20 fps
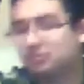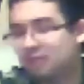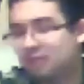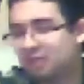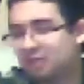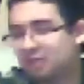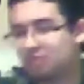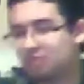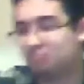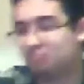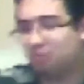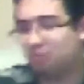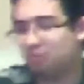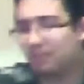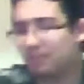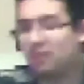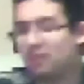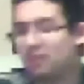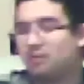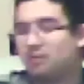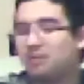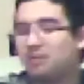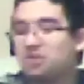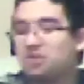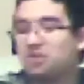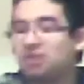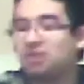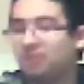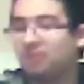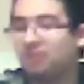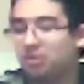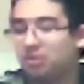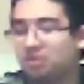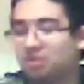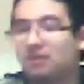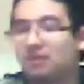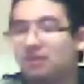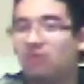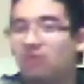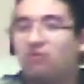There's probably going to be some news
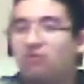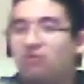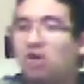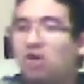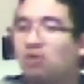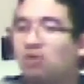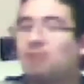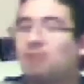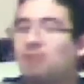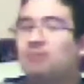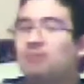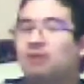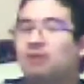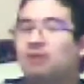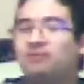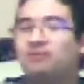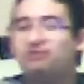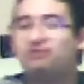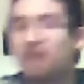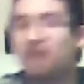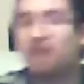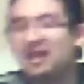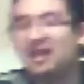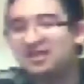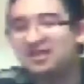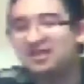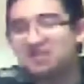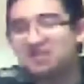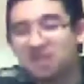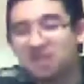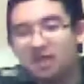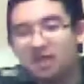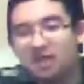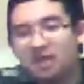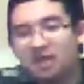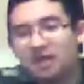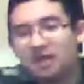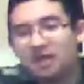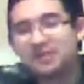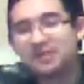about Fire Emblem Fates
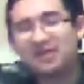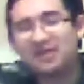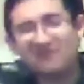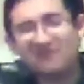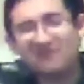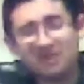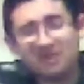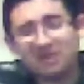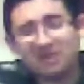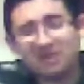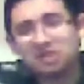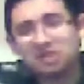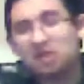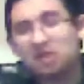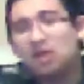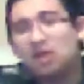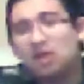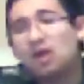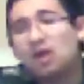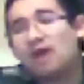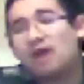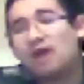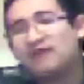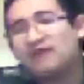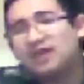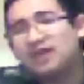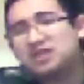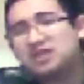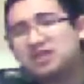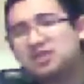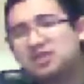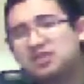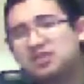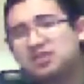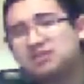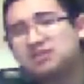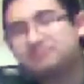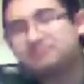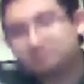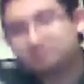because I feel that's I think that's
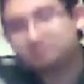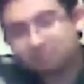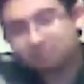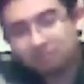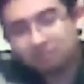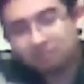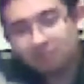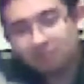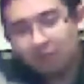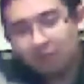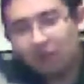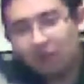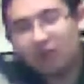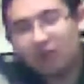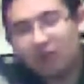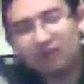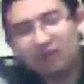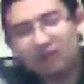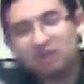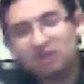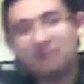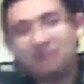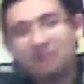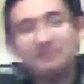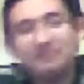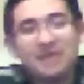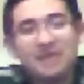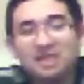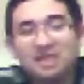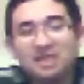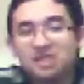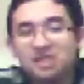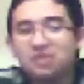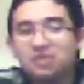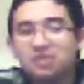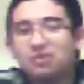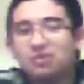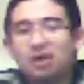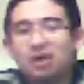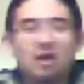an around a mid
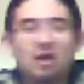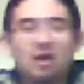to